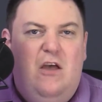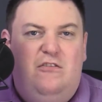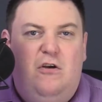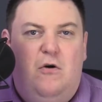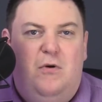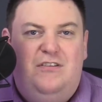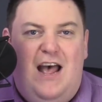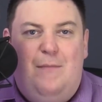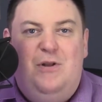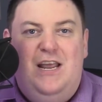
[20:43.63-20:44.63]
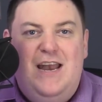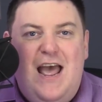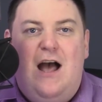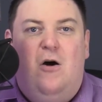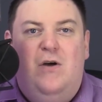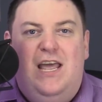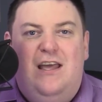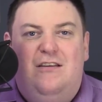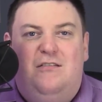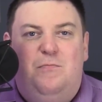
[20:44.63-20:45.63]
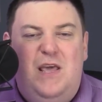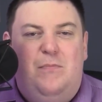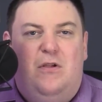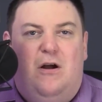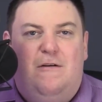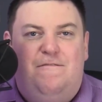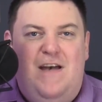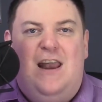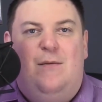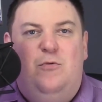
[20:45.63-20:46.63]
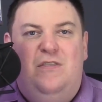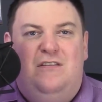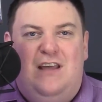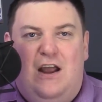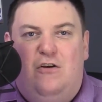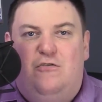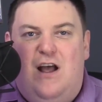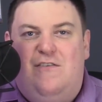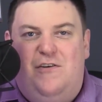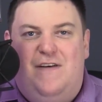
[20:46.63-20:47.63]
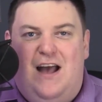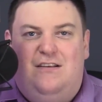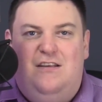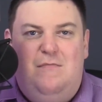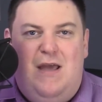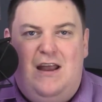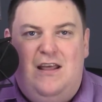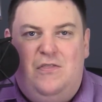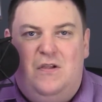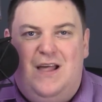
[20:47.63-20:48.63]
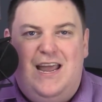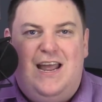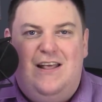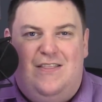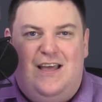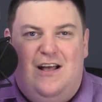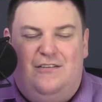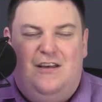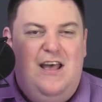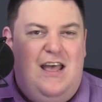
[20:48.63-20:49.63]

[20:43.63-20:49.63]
So what's happening now is people are fed up with this air travel vaccine mandate that, like anything else,